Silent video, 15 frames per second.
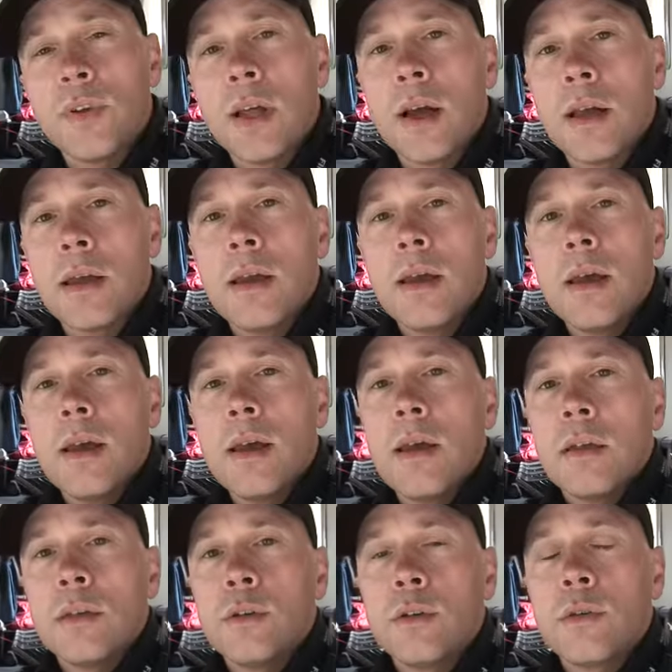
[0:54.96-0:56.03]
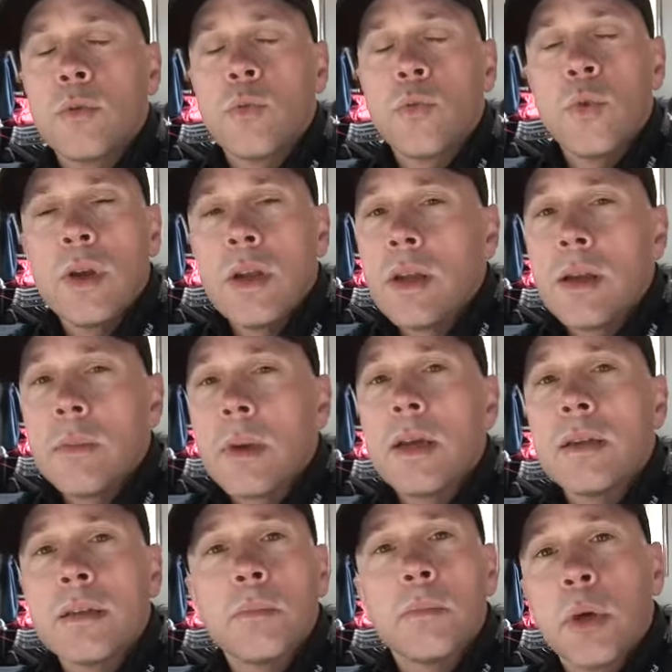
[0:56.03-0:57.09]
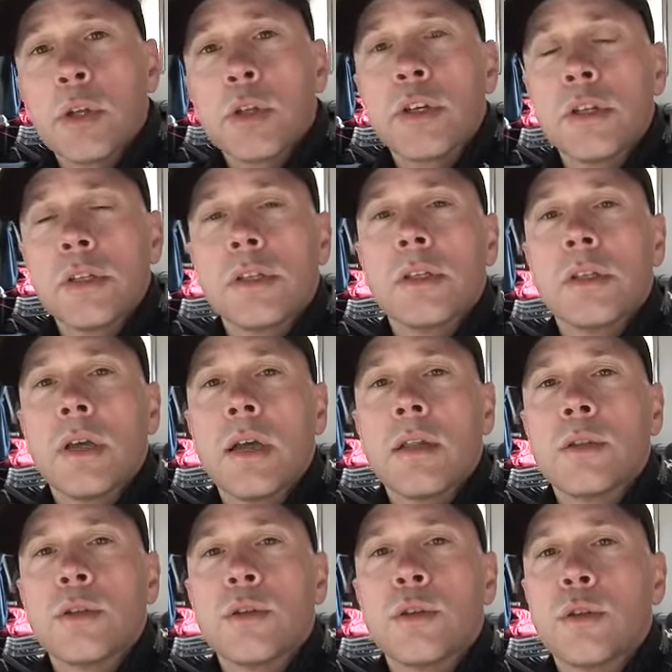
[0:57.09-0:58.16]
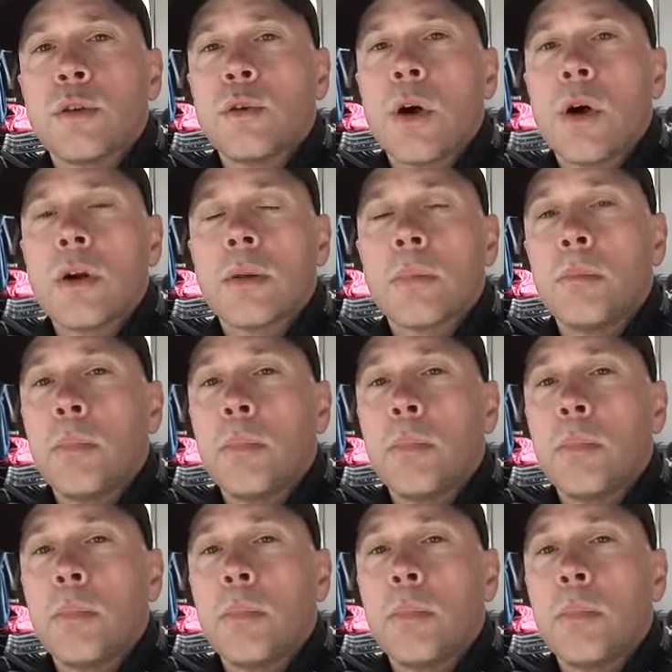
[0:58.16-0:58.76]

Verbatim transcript: fly took really amazing pictures and so are the